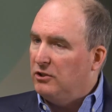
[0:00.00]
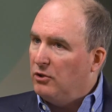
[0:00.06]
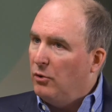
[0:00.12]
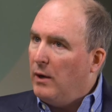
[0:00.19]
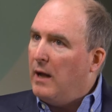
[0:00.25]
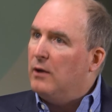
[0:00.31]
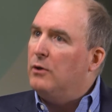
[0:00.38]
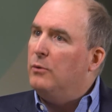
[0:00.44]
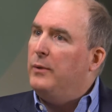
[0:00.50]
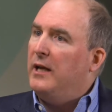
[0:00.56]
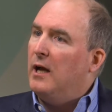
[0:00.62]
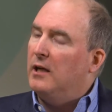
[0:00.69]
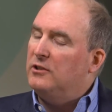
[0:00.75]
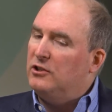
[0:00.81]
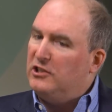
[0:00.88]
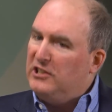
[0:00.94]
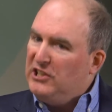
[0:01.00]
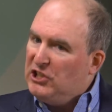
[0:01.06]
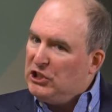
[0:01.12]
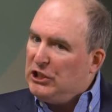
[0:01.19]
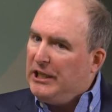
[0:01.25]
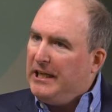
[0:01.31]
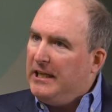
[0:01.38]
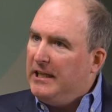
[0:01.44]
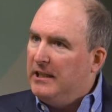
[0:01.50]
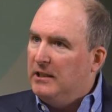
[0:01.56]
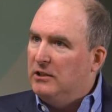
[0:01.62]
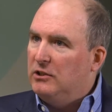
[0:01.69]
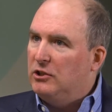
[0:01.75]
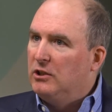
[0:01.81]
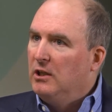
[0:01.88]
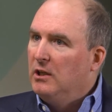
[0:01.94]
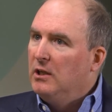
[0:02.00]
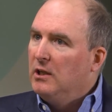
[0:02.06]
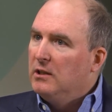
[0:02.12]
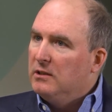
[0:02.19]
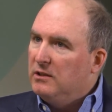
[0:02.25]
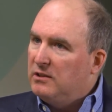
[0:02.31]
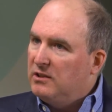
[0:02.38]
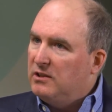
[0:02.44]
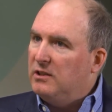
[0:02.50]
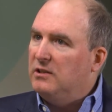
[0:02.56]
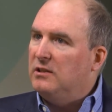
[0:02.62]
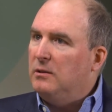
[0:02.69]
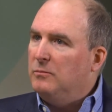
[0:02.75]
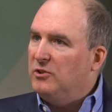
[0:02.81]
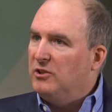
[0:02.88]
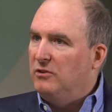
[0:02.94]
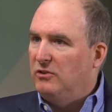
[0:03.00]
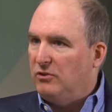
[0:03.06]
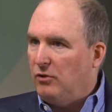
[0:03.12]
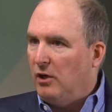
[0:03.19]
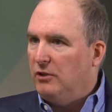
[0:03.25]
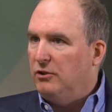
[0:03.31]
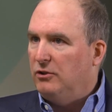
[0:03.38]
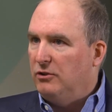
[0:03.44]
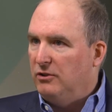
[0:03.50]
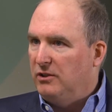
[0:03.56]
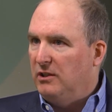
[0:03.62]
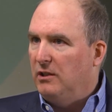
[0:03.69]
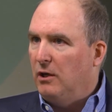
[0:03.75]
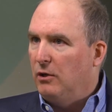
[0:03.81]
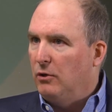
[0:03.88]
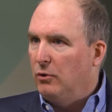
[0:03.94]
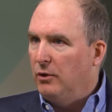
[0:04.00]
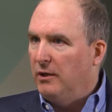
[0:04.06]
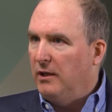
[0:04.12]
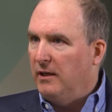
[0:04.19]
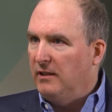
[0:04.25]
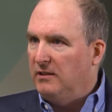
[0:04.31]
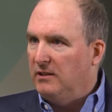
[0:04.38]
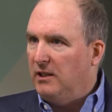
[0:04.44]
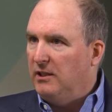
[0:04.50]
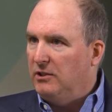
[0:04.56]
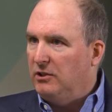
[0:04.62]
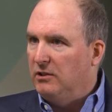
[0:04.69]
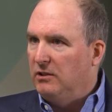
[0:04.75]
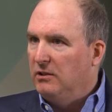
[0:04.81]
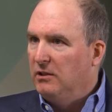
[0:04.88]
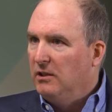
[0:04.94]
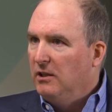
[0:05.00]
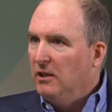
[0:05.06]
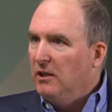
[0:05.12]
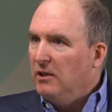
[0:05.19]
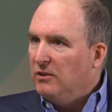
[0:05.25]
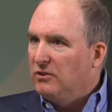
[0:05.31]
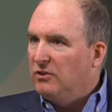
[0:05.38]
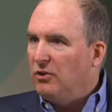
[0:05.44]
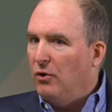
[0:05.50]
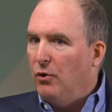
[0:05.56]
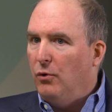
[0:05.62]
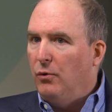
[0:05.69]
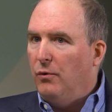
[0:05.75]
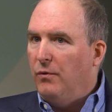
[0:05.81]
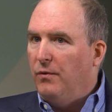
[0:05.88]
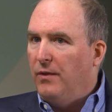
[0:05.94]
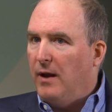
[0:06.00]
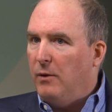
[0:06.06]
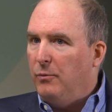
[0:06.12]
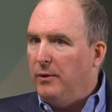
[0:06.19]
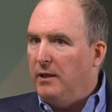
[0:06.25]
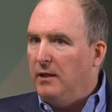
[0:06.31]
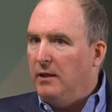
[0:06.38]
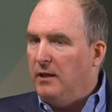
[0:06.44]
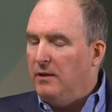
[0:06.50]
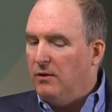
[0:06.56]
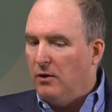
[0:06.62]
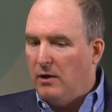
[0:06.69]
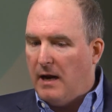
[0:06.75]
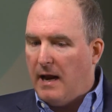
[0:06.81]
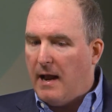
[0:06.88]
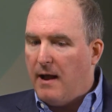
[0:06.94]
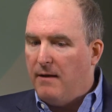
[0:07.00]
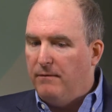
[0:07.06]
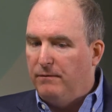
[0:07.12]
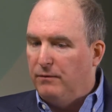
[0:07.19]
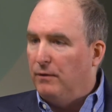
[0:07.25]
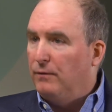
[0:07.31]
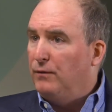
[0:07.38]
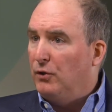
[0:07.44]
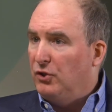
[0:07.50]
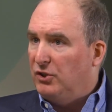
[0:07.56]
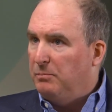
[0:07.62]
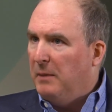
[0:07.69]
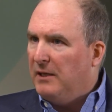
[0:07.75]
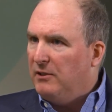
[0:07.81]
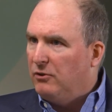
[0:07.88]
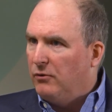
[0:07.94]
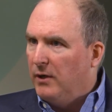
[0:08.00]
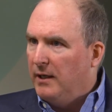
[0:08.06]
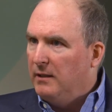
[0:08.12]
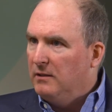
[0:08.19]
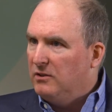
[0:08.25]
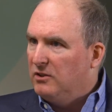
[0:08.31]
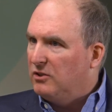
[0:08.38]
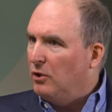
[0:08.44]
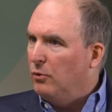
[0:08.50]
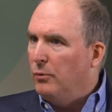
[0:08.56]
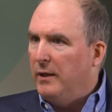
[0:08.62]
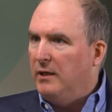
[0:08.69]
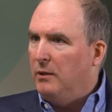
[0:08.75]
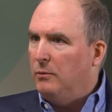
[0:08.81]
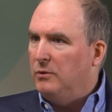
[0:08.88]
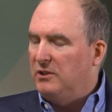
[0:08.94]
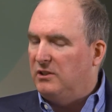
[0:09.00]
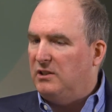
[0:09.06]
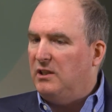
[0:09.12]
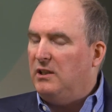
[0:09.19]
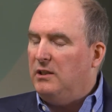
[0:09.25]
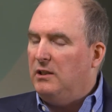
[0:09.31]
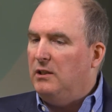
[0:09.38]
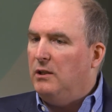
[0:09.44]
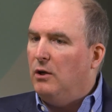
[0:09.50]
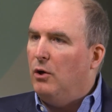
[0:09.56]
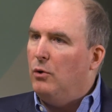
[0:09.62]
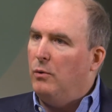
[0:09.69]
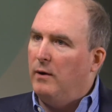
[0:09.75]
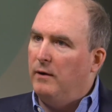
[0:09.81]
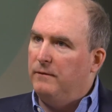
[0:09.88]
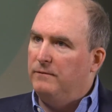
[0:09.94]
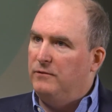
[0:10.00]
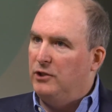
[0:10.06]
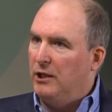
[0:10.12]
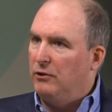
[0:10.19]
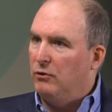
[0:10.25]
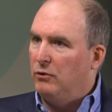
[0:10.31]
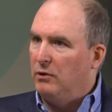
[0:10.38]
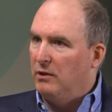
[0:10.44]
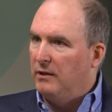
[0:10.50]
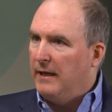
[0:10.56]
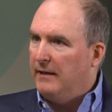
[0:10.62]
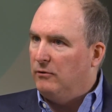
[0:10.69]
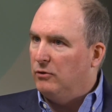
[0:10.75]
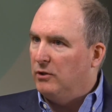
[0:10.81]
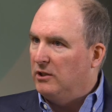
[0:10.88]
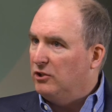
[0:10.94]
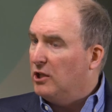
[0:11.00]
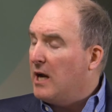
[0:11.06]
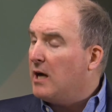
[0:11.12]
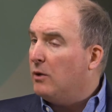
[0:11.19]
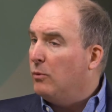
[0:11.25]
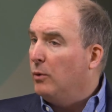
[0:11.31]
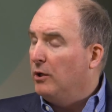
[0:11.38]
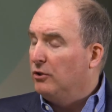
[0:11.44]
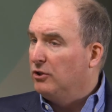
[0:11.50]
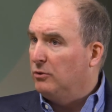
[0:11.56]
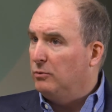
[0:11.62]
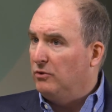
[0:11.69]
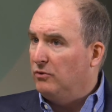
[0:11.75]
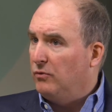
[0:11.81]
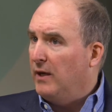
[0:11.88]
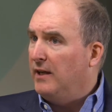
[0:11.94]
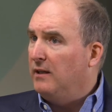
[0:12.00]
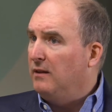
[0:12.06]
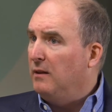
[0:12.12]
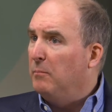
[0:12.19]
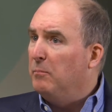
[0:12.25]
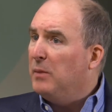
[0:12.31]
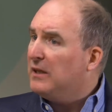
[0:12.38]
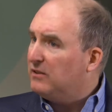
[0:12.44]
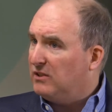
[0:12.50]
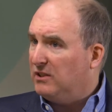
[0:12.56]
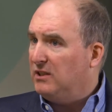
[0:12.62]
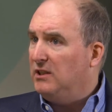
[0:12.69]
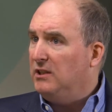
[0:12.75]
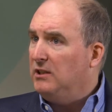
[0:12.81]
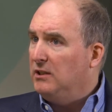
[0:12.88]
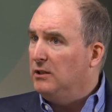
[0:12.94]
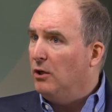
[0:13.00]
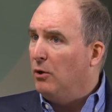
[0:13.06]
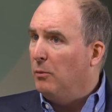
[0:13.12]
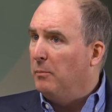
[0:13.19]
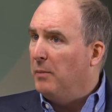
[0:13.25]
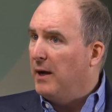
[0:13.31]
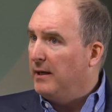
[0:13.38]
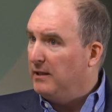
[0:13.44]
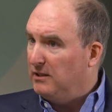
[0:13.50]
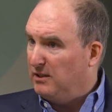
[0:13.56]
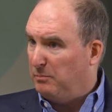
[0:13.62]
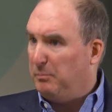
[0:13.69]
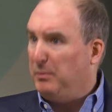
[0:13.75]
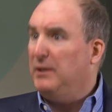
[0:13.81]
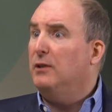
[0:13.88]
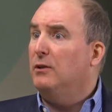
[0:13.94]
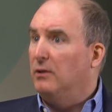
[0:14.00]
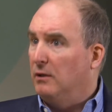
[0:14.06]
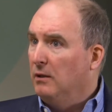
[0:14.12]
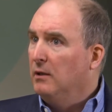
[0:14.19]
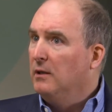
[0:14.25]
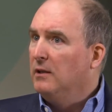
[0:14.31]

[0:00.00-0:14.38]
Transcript: So how do we actually change the systems and structures in our organization so that we either have reverse mentoring? So when he was CEO of General Electric, Jack Welch was rated the best CEO by his peer